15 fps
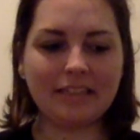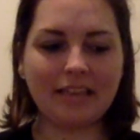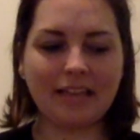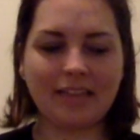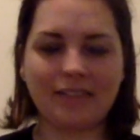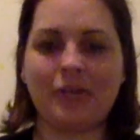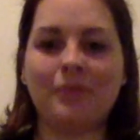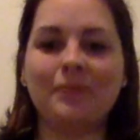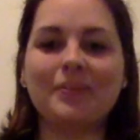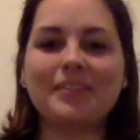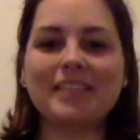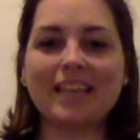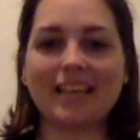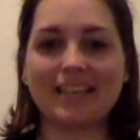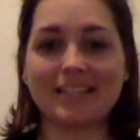It's
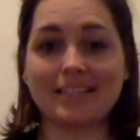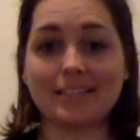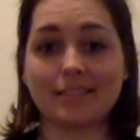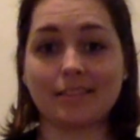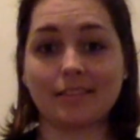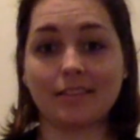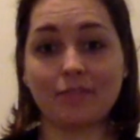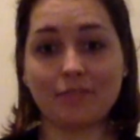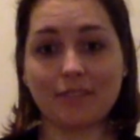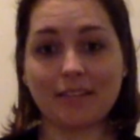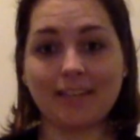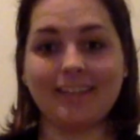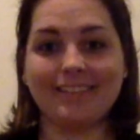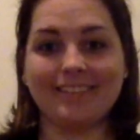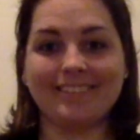almost like it's
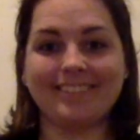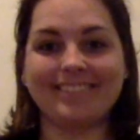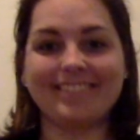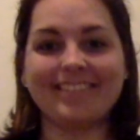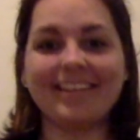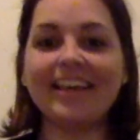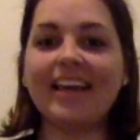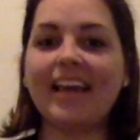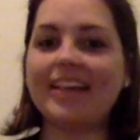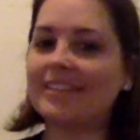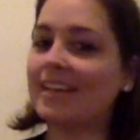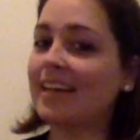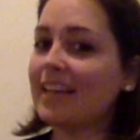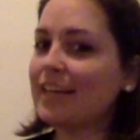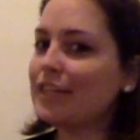lifting. It's
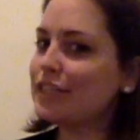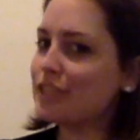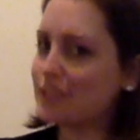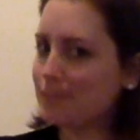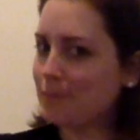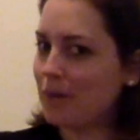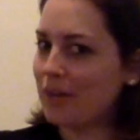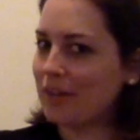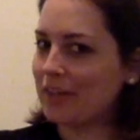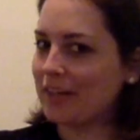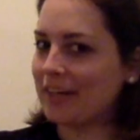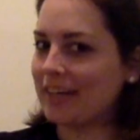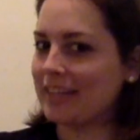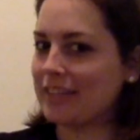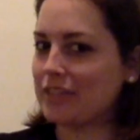not getting
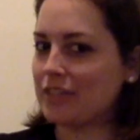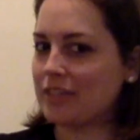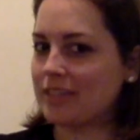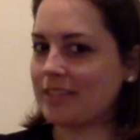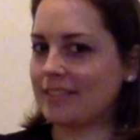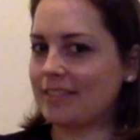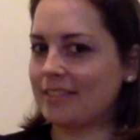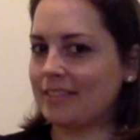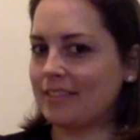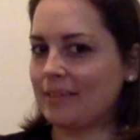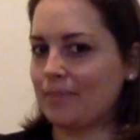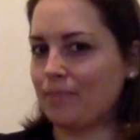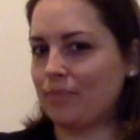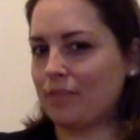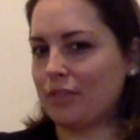smaller. It's just
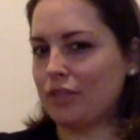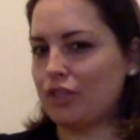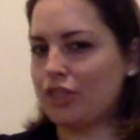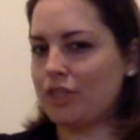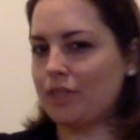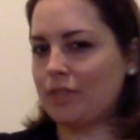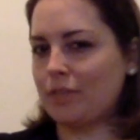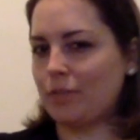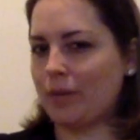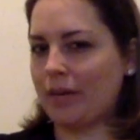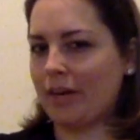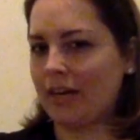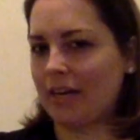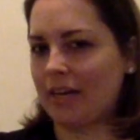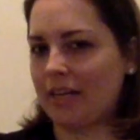shifted
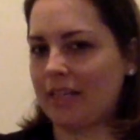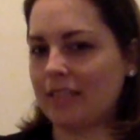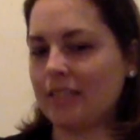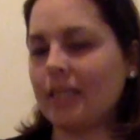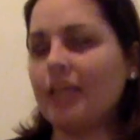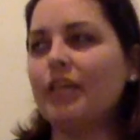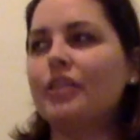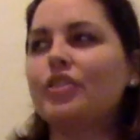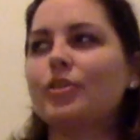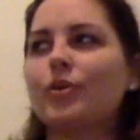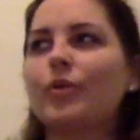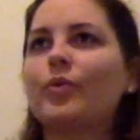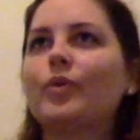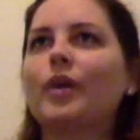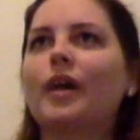where it is.
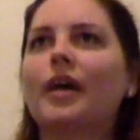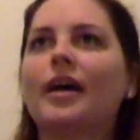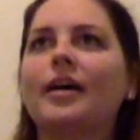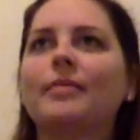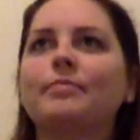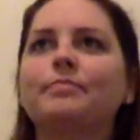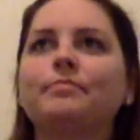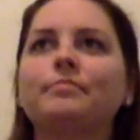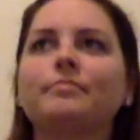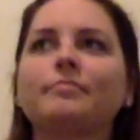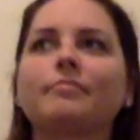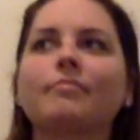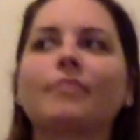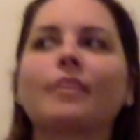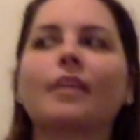So
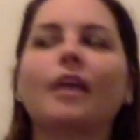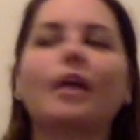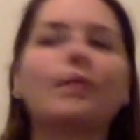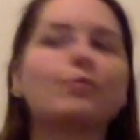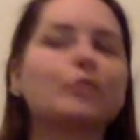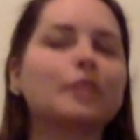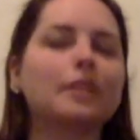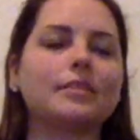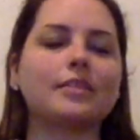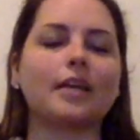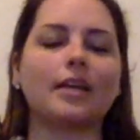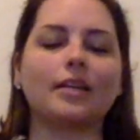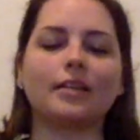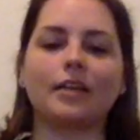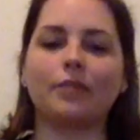I'm really
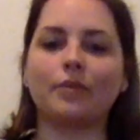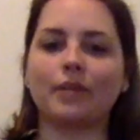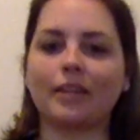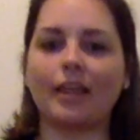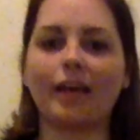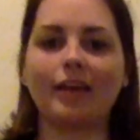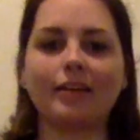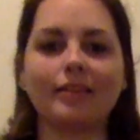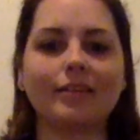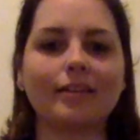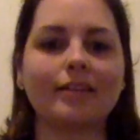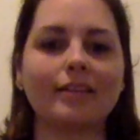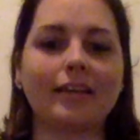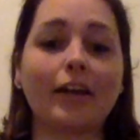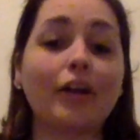excited to get rid of that.
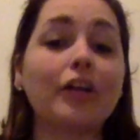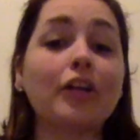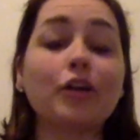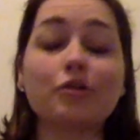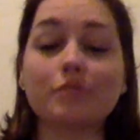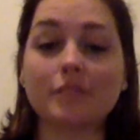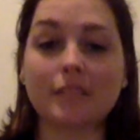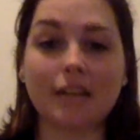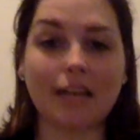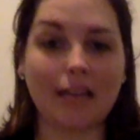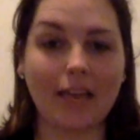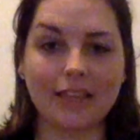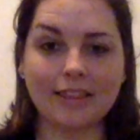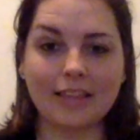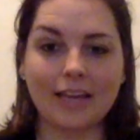Gary knows that I
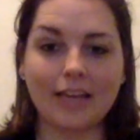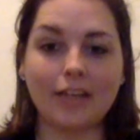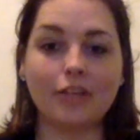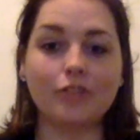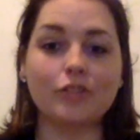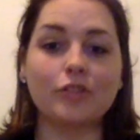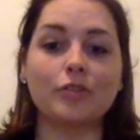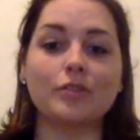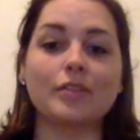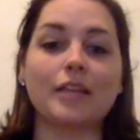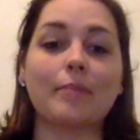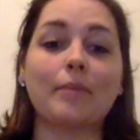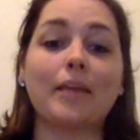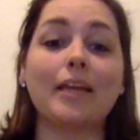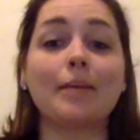hate that. He also knows that
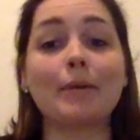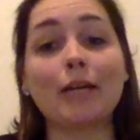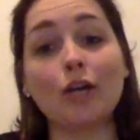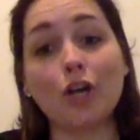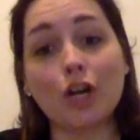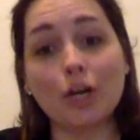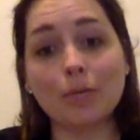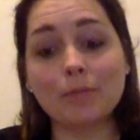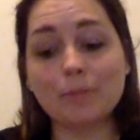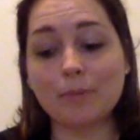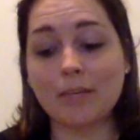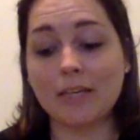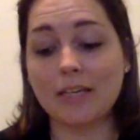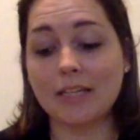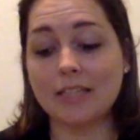I'm hating my arms
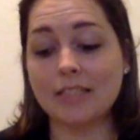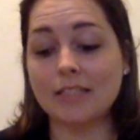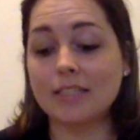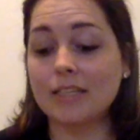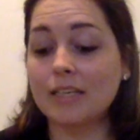because